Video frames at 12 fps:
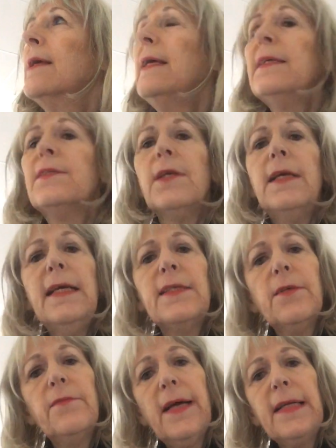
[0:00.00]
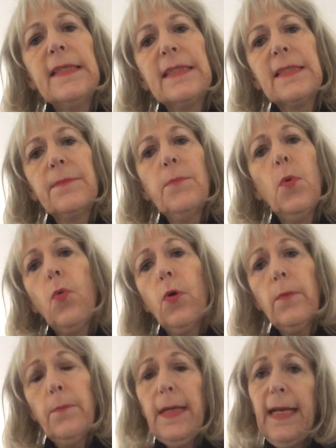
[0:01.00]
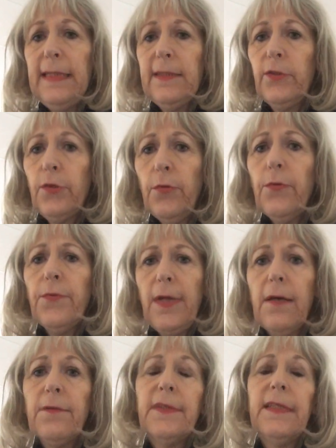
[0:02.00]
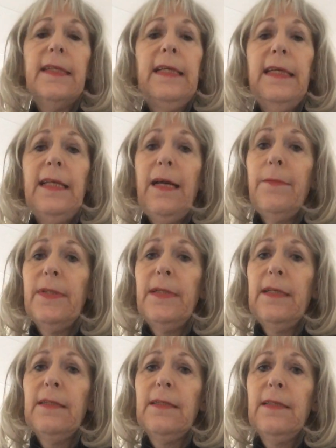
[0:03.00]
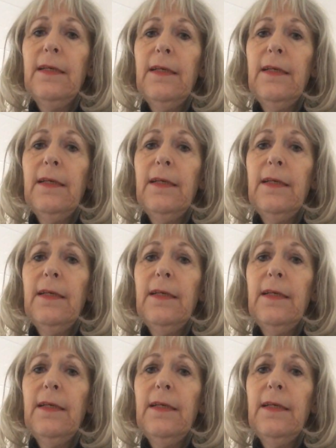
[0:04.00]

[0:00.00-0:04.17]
it's a very small place, 2,000 inhabitants.